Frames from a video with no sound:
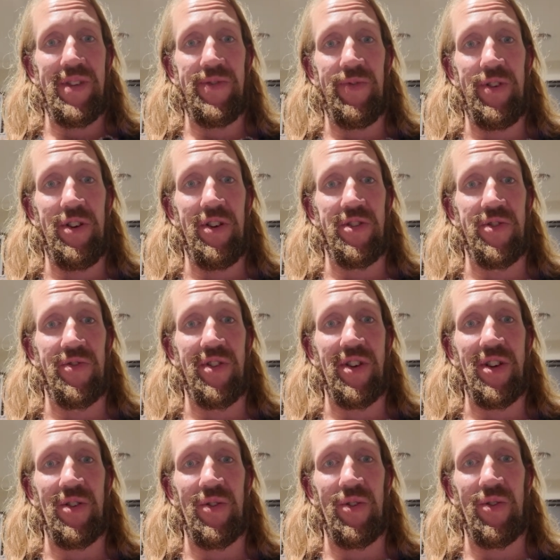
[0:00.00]
This video is
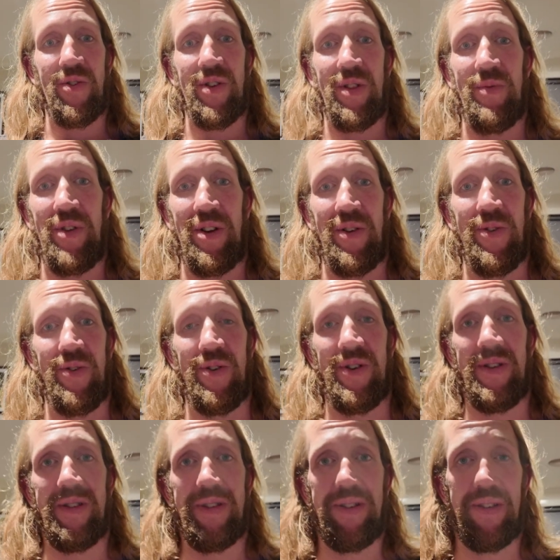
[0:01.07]
already going longer than what I thought,